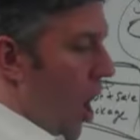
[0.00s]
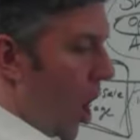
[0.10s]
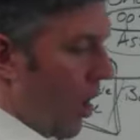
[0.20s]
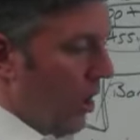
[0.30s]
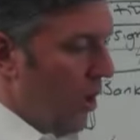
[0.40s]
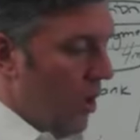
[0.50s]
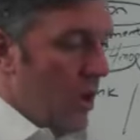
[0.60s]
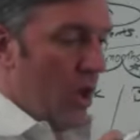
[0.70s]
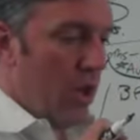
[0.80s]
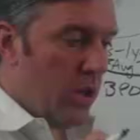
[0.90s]
a
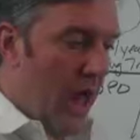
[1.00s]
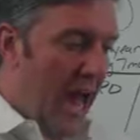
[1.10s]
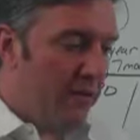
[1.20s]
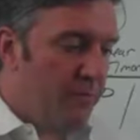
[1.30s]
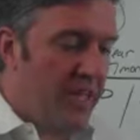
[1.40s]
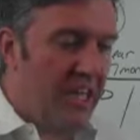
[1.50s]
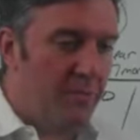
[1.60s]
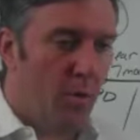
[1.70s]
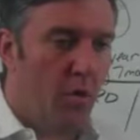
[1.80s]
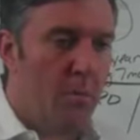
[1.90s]
lot of
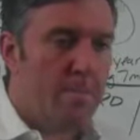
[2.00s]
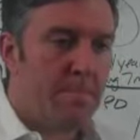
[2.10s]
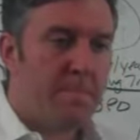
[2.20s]
people,